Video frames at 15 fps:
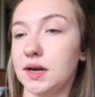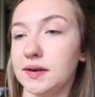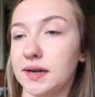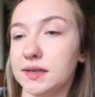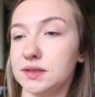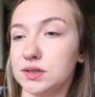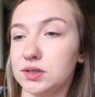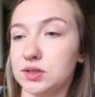All
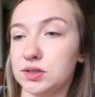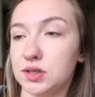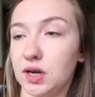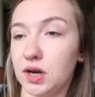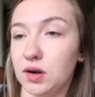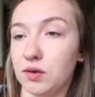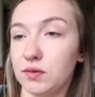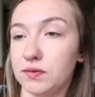right,
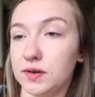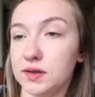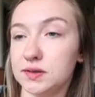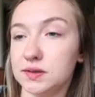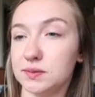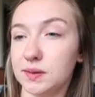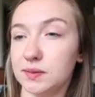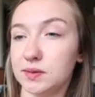so
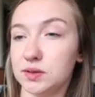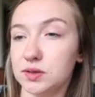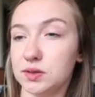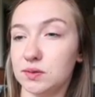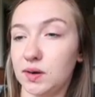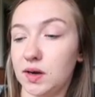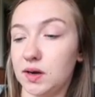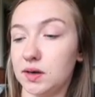first we will
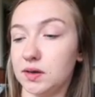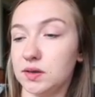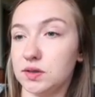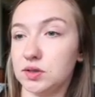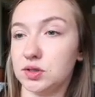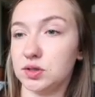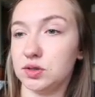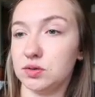do our
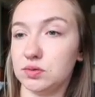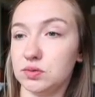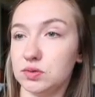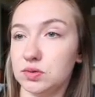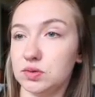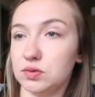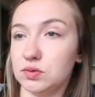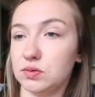
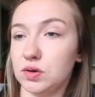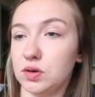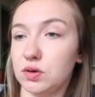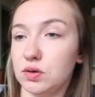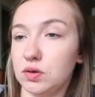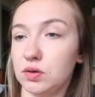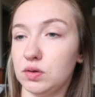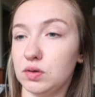June
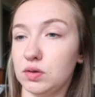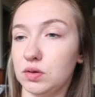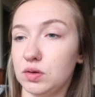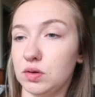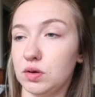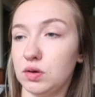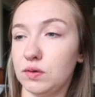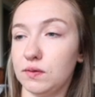
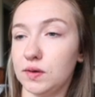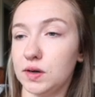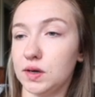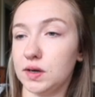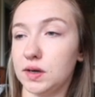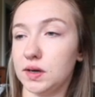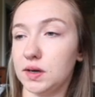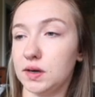
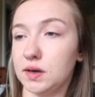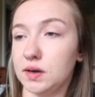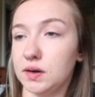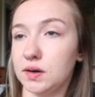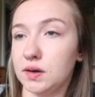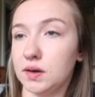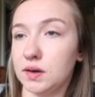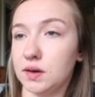rollover,
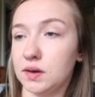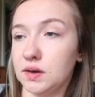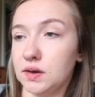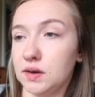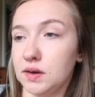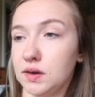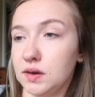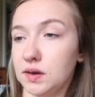
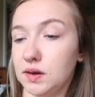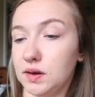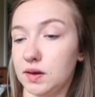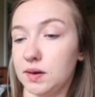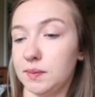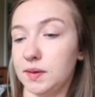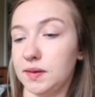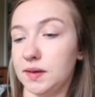
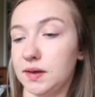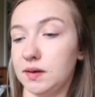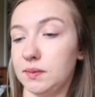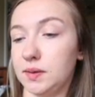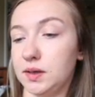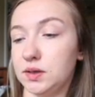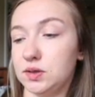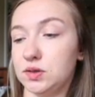um, and that'll
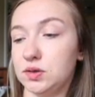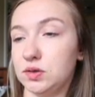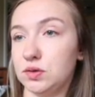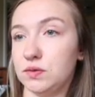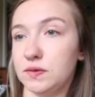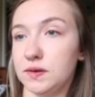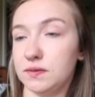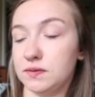be
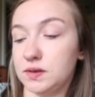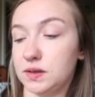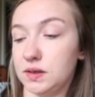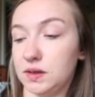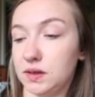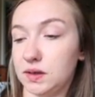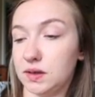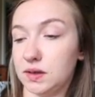two
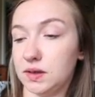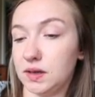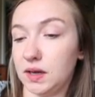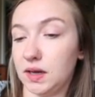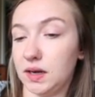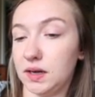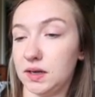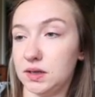fifty
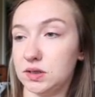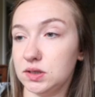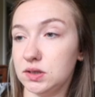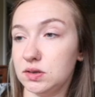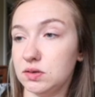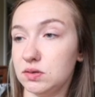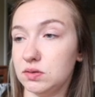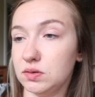
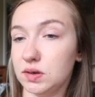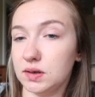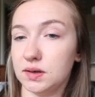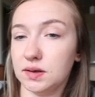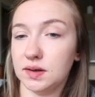eighty-two.